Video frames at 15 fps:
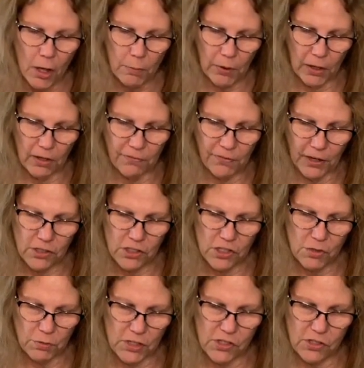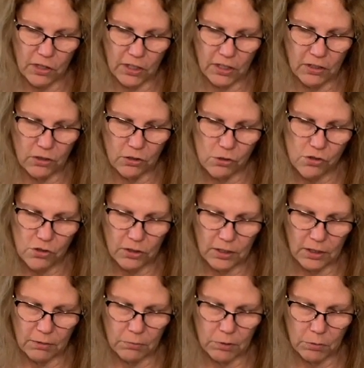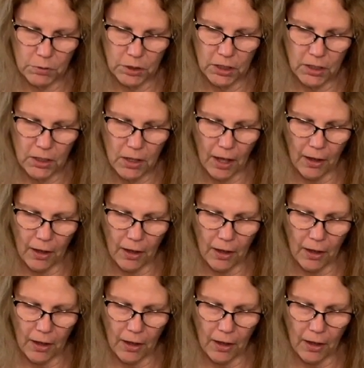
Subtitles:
But if I just restart it, usually it will work.